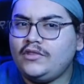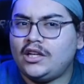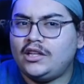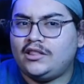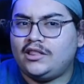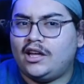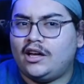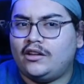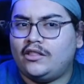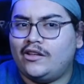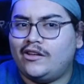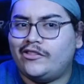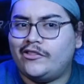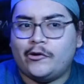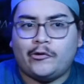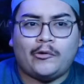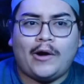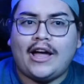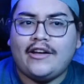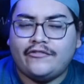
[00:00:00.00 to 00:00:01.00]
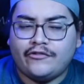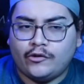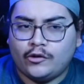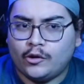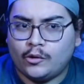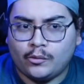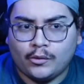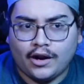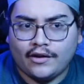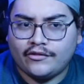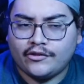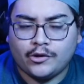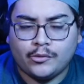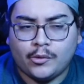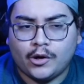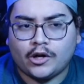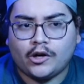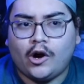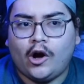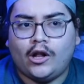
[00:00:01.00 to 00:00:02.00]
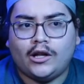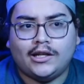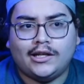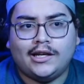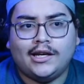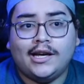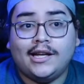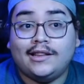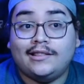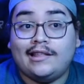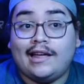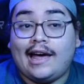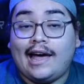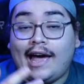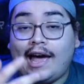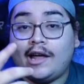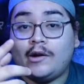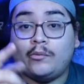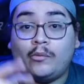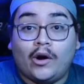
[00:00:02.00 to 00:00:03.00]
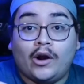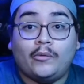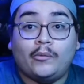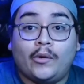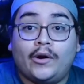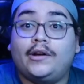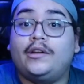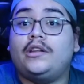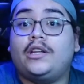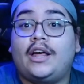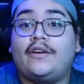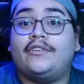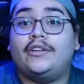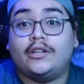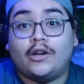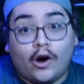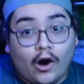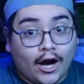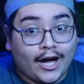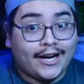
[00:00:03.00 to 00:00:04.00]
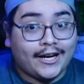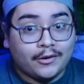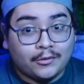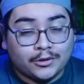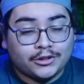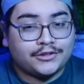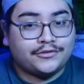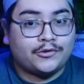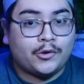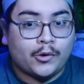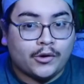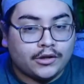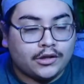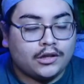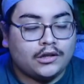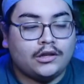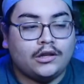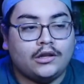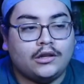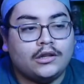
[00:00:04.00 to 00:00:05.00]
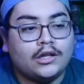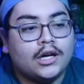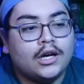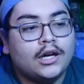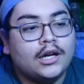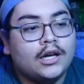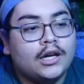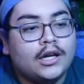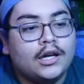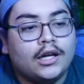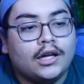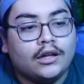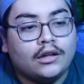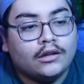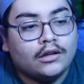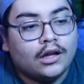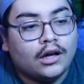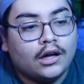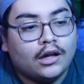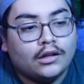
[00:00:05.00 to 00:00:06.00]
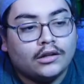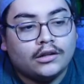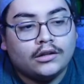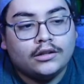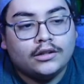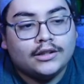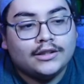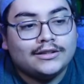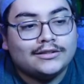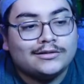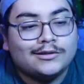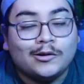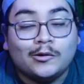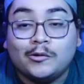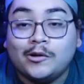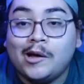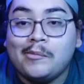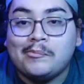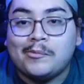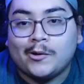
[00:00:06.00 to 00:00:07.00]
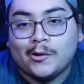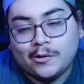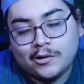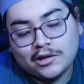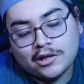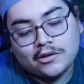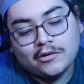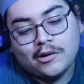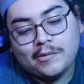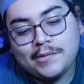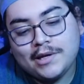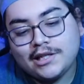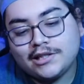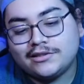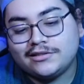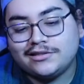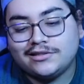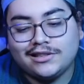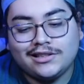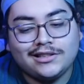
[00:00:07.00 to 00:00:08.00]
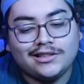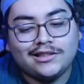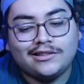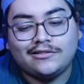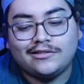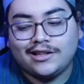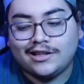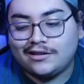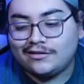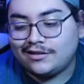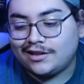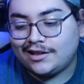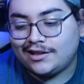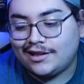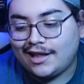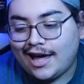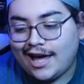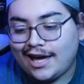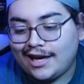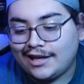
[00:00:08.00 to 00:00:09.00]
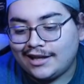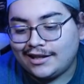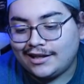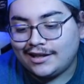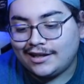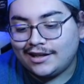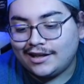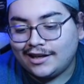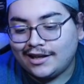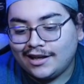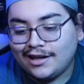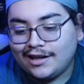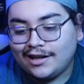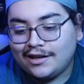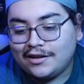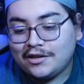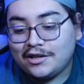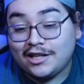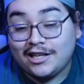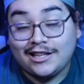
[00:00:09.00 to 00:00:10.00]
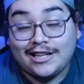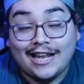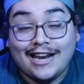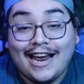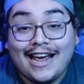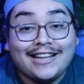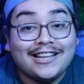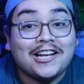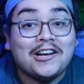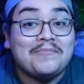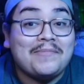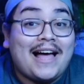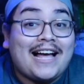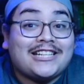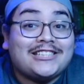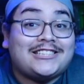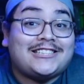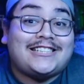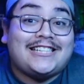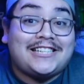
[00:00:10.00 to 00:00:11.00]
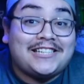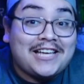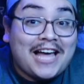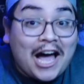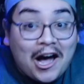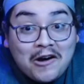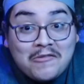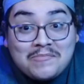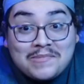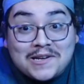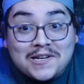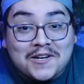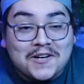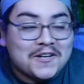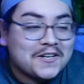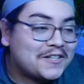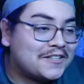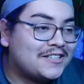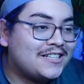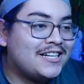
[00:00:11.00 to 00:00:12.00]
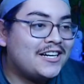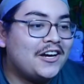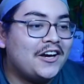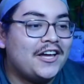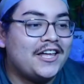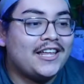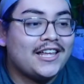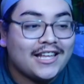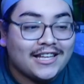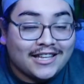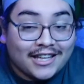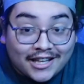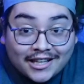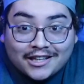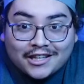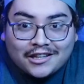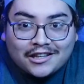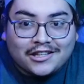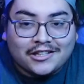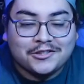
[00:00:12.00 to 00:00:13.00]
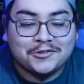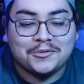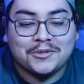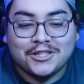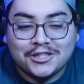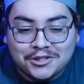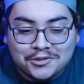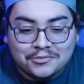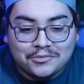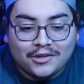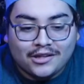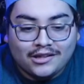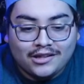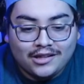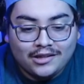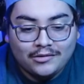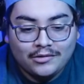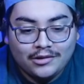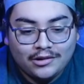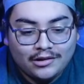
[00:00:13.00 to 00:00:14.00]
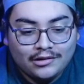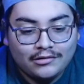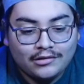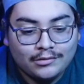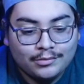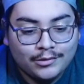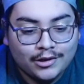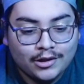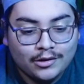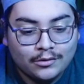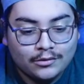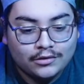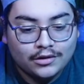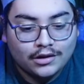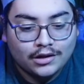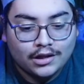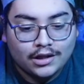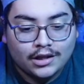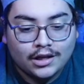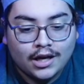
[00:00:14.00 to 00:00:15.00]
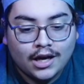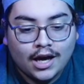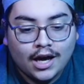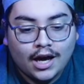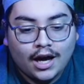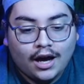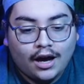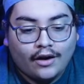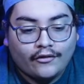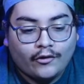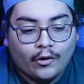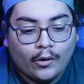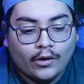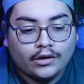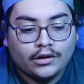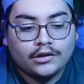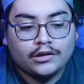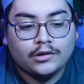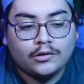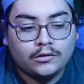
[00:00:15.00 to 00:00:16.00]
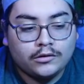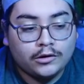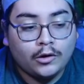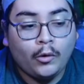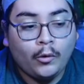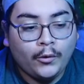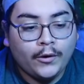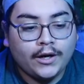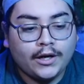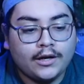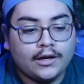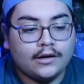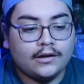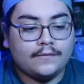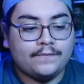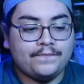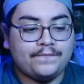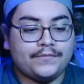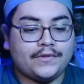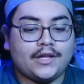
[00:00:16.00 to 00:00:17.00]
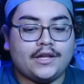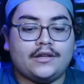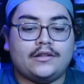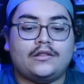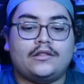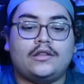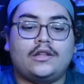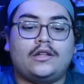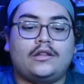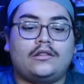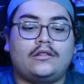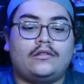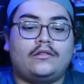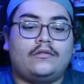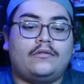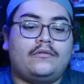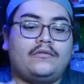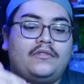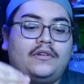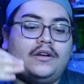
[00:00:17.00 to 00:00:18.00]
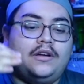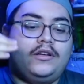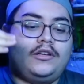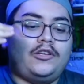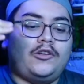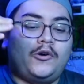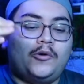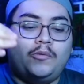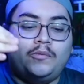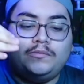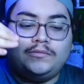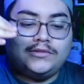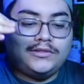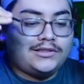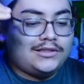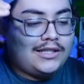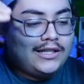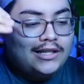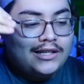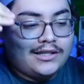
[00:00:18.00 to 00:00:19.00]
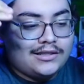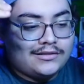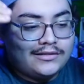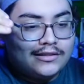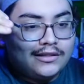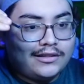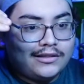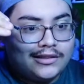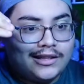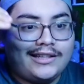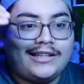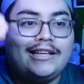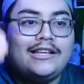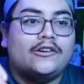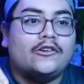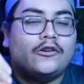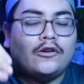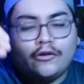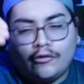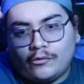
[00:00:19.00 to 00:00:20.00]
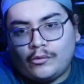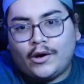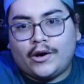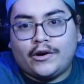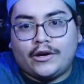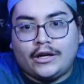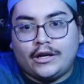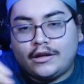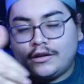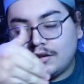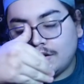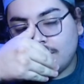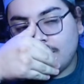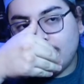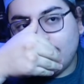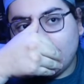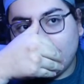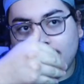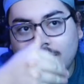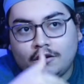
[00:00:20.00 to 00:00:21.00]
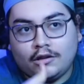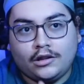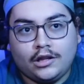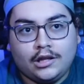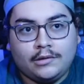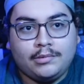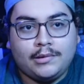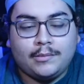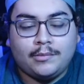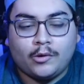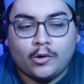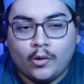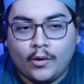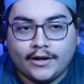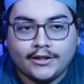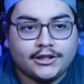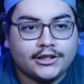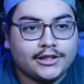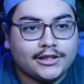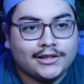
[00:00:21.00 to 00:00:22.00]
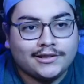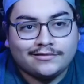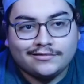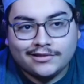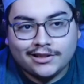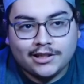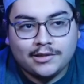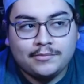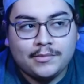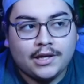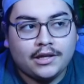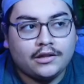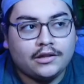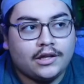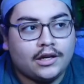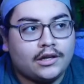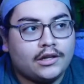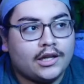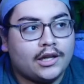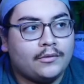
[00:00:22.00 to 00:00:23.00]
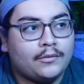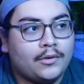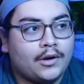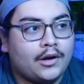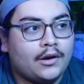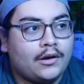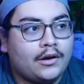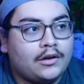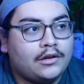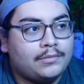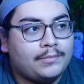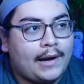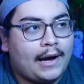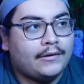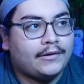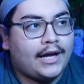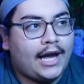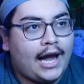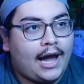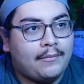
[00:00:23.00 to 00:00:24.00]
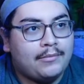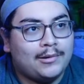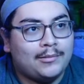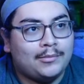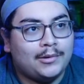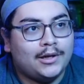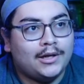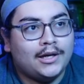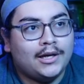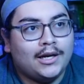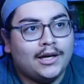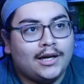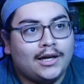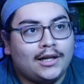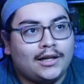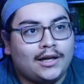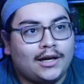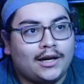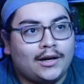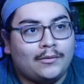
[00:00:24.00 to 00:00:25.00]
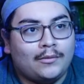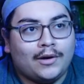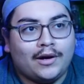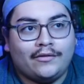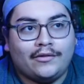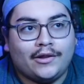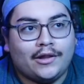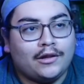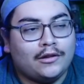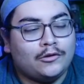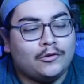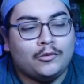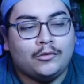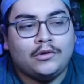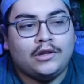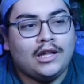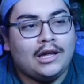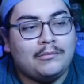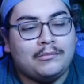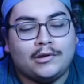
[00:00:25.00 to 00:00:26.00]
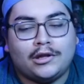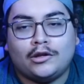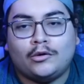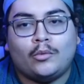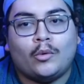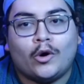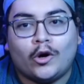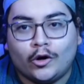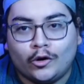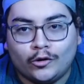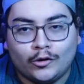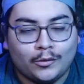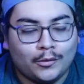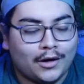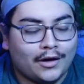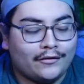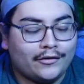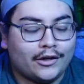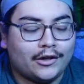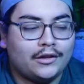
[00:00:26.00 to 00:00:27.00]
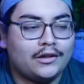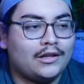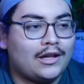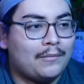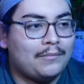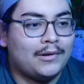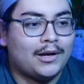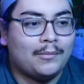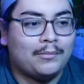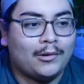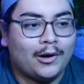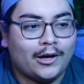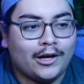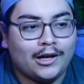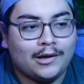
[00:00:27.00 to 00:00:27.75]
the rifle, or whatever you want to call it, that had 117 on it, which of course is his little number. So, I mean, just seeing little things like that, and seeing that it ended up actually helping her in this situation, was pretty cool to see. Of course, Soren is, you know, he is the leader of where he is, so seeing people question it, it makes sense that it's bound to happen. But whatever this dude's name, Squirrel, whatever, stepping up on